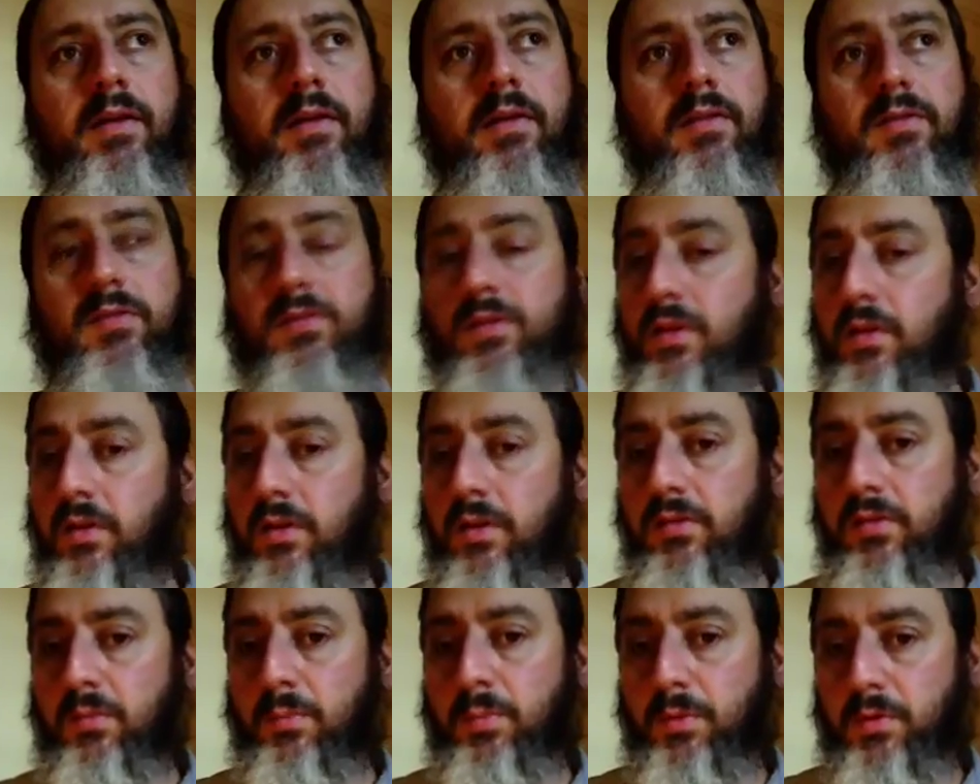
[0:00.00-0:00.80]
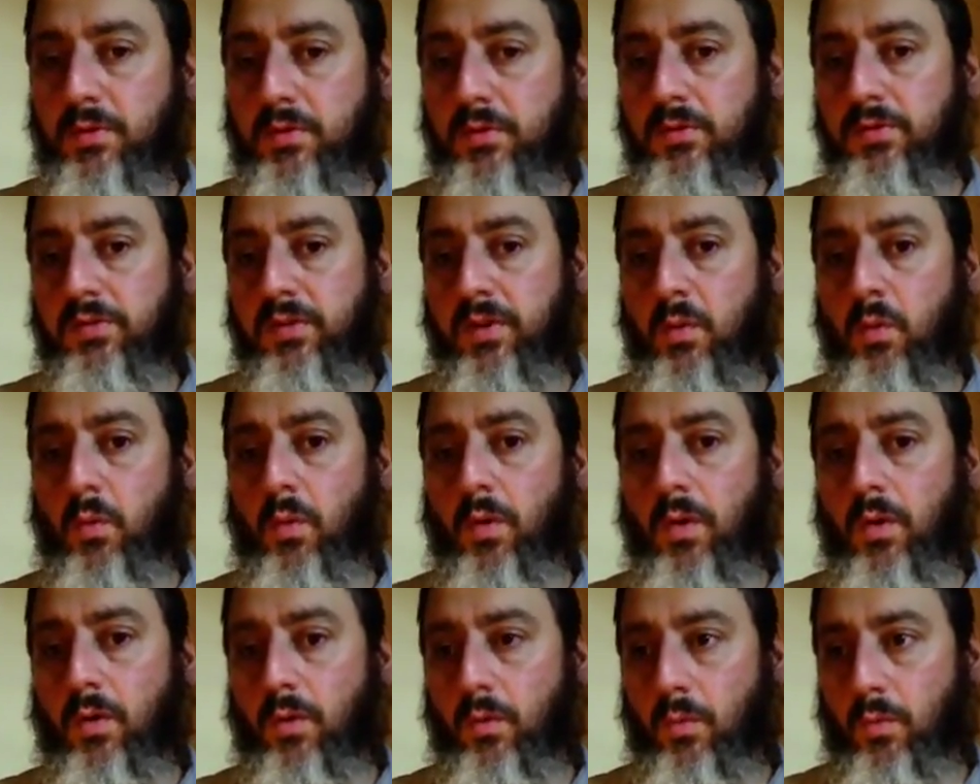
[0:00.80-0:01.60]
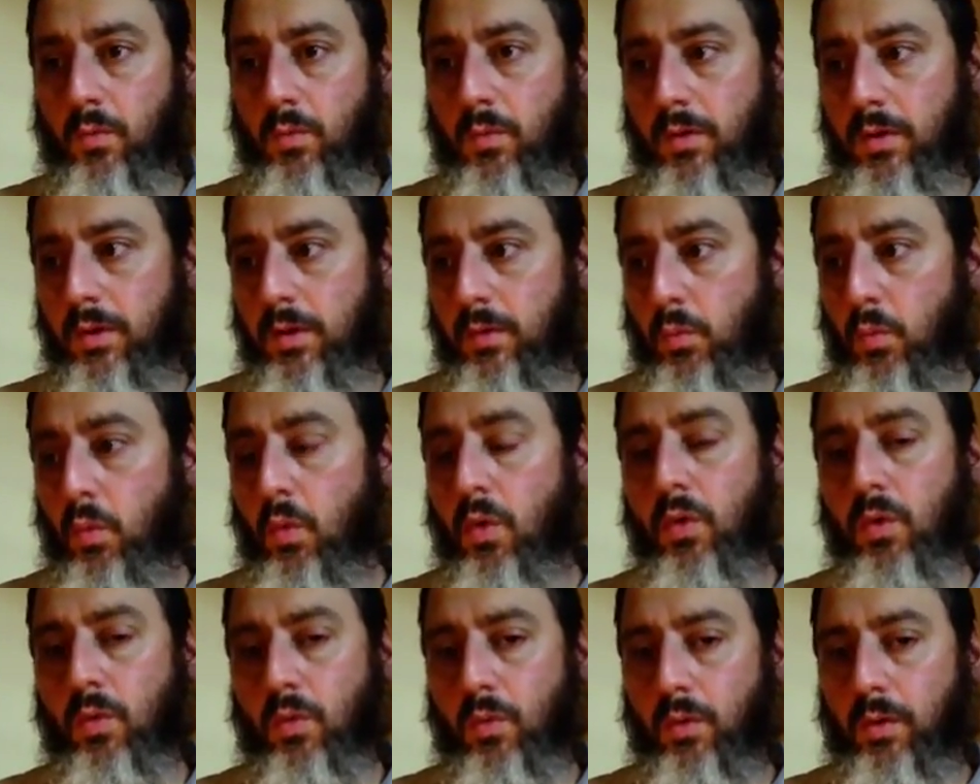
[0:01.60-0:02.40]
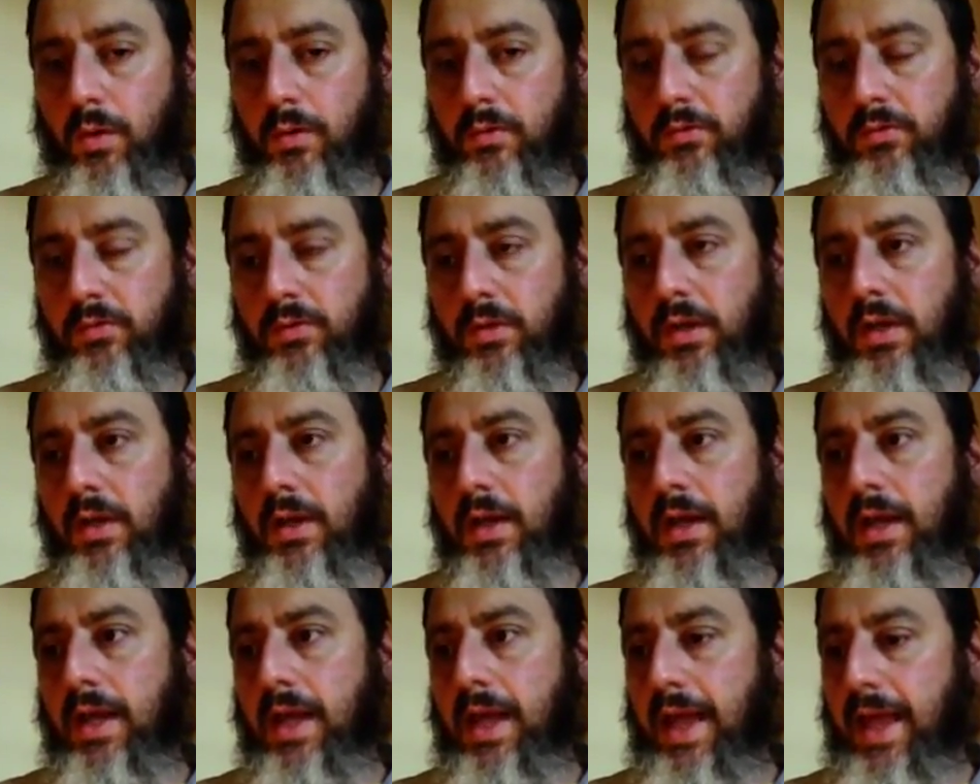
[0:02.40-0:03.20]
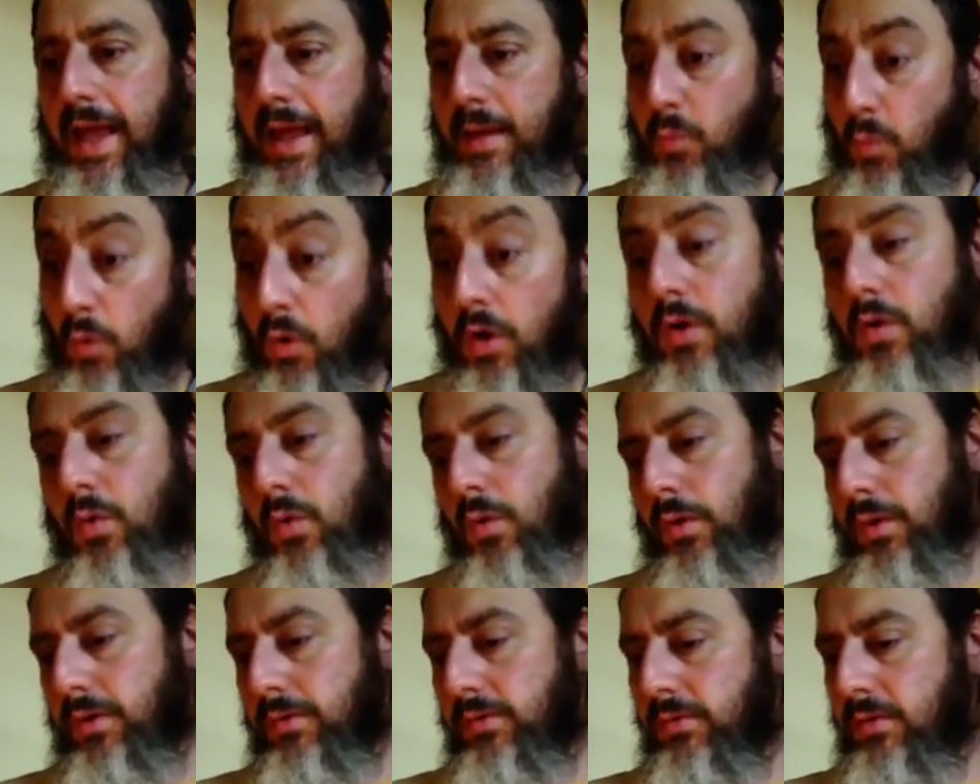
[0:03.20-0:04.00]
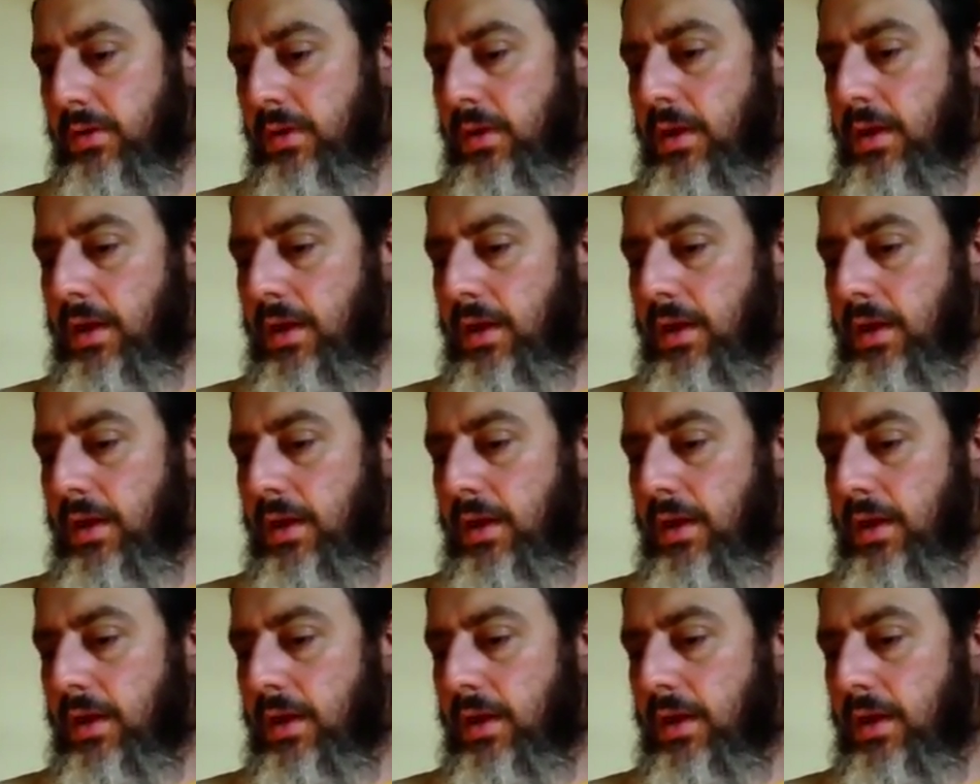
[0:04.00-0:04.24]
still is a producing war horse and workhorse,